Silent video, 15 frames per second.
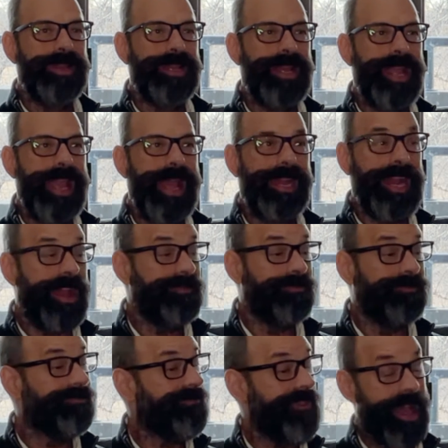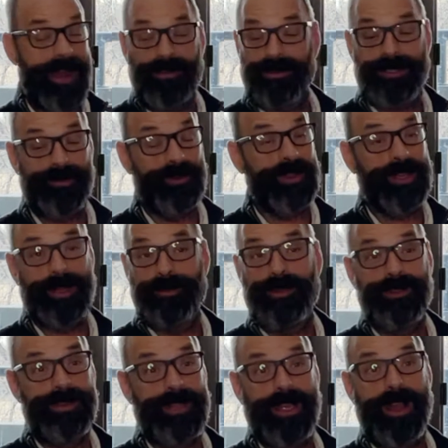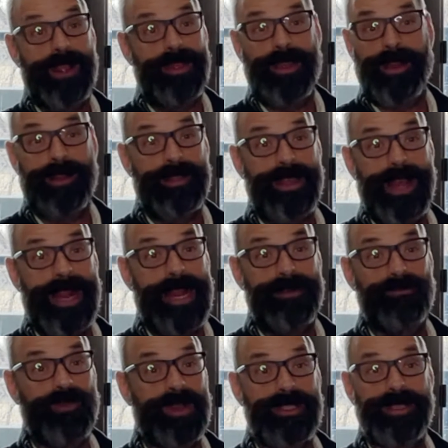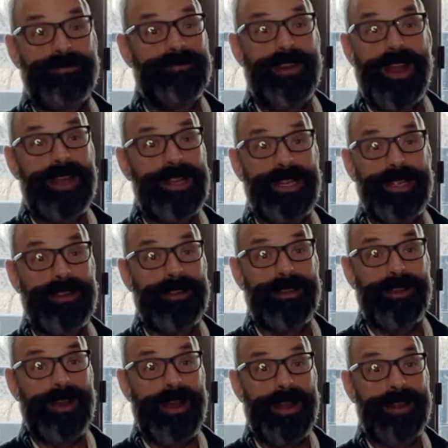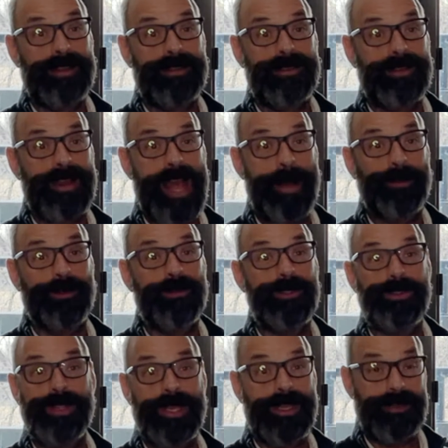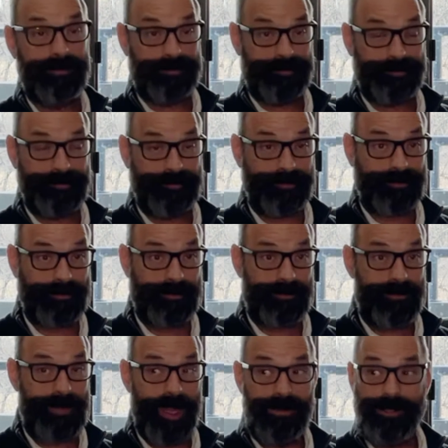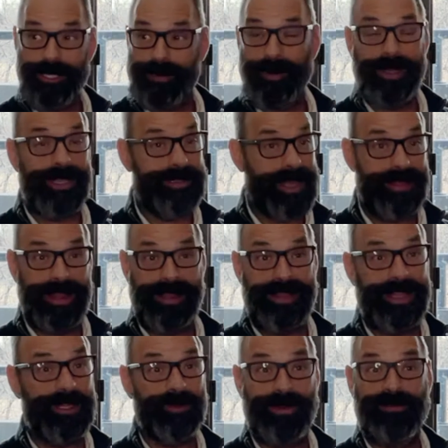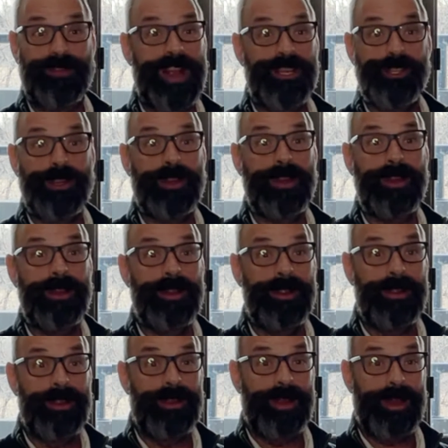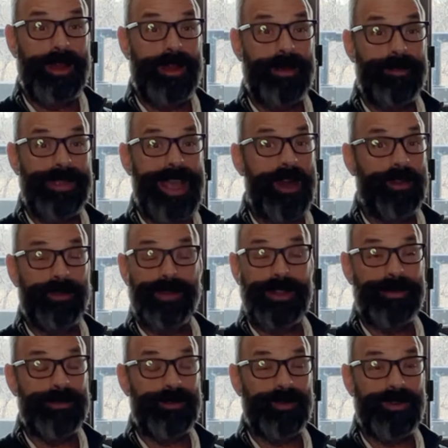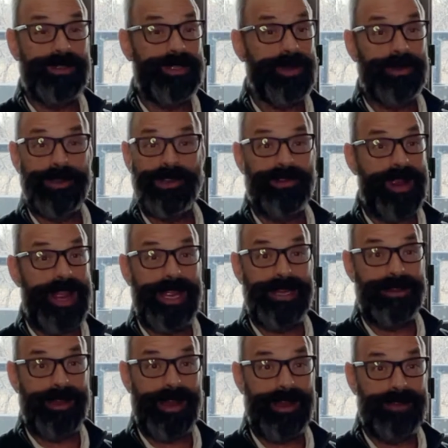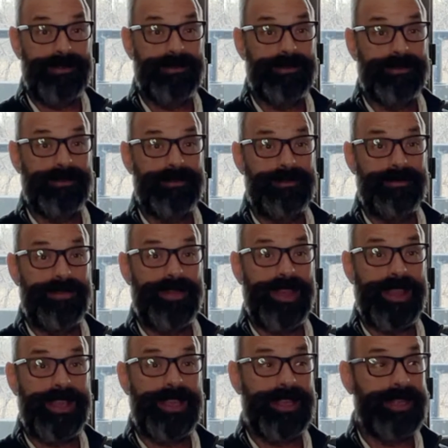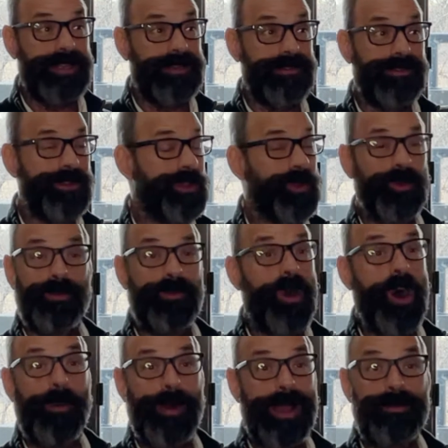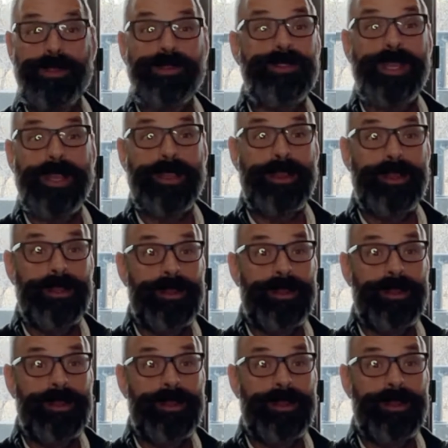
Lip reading: And I've found some really good music on there that I wasn't finding on Apple Music, just because I think things were fresher. The algorithms weren't so ingrained on thinking it knew all my music.